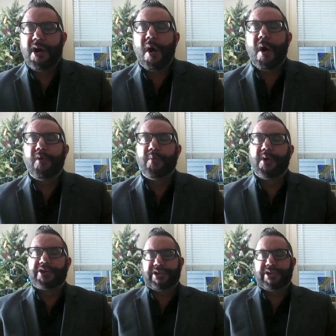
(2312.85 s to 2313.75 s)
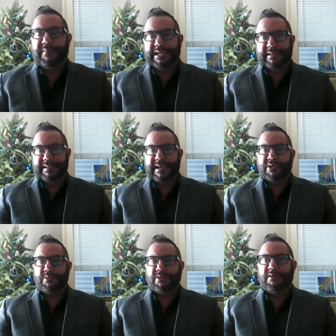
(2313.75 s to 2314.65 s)
All work should be
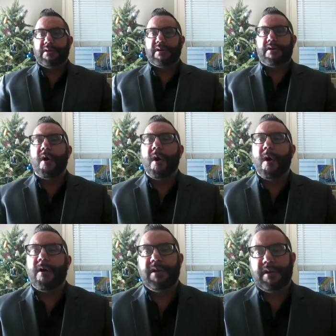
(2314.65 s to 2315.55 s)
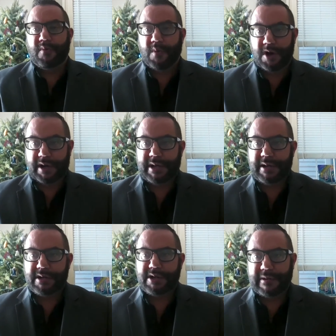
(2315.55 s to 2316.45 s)
consensual. All work
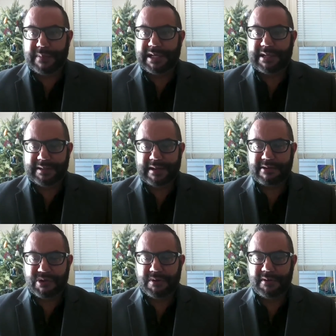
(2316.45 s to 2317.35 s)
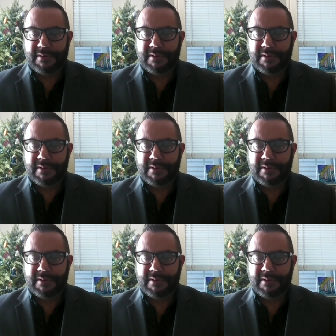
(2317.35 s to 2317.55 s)
should be consensual,